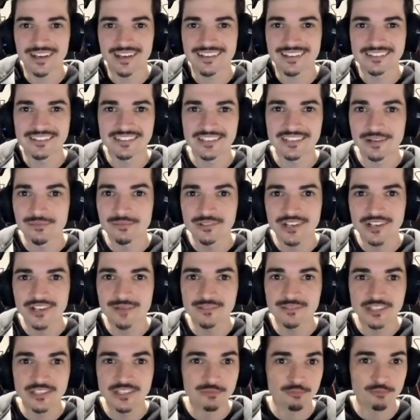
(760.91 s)

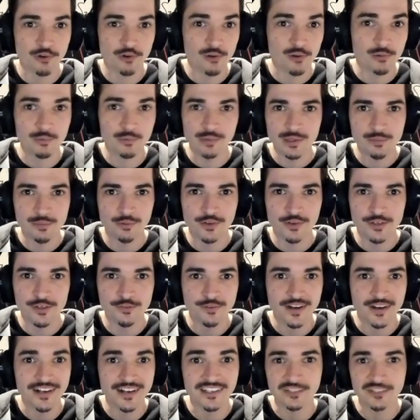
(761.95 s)
sometimes it's probably pretty
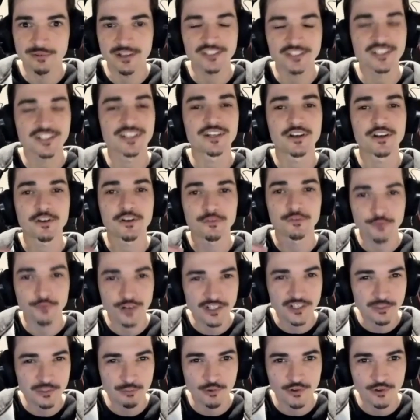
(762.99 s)
fun, especially on a
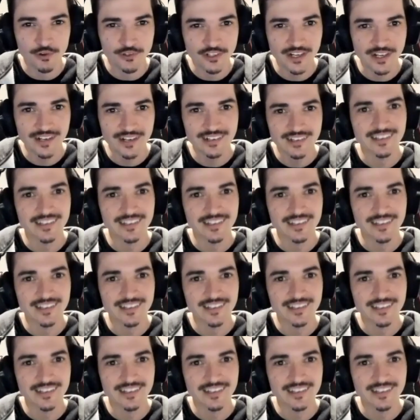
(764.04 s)
fresh project.